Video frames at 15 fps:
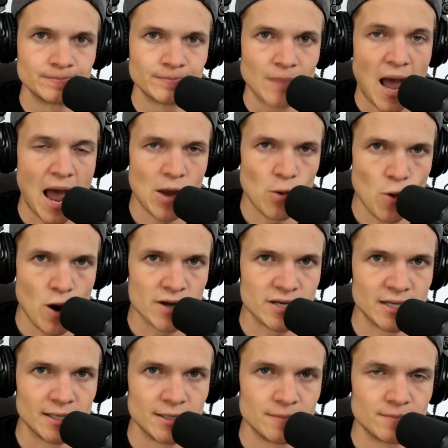I
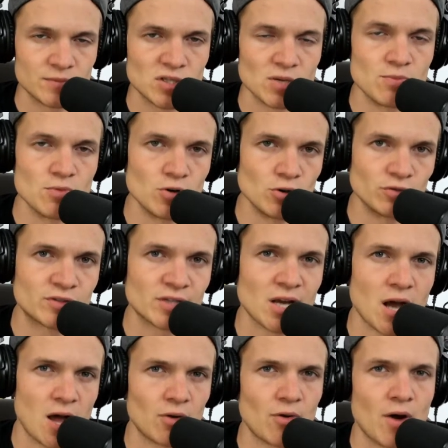wanted to move to
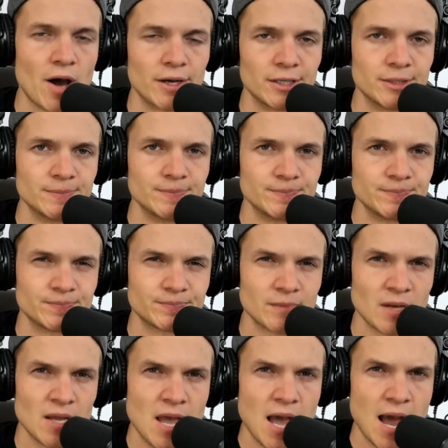Colorado.
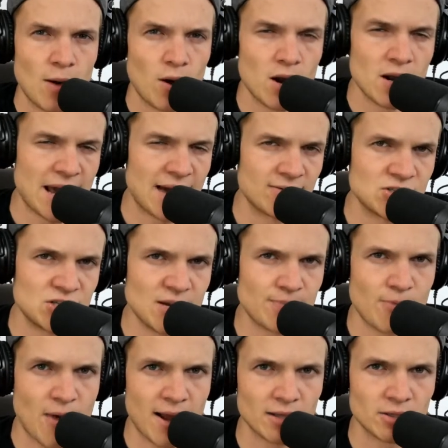I wanted to have a Jeep
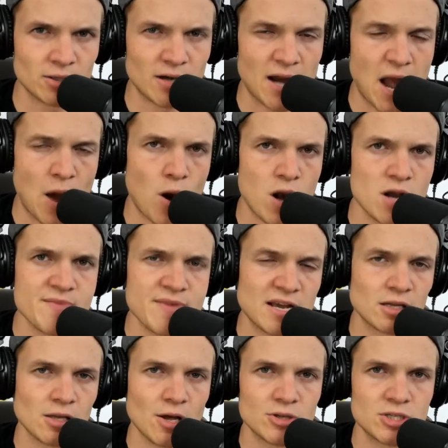Wrangler, and I wanted to be
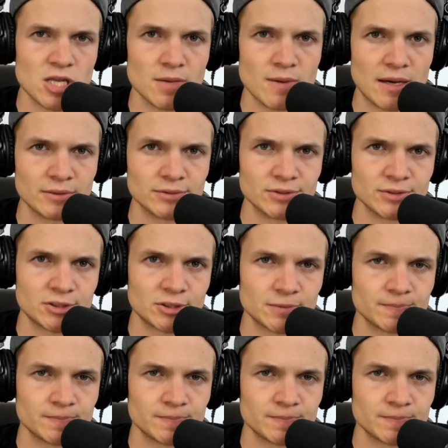close to the mountains.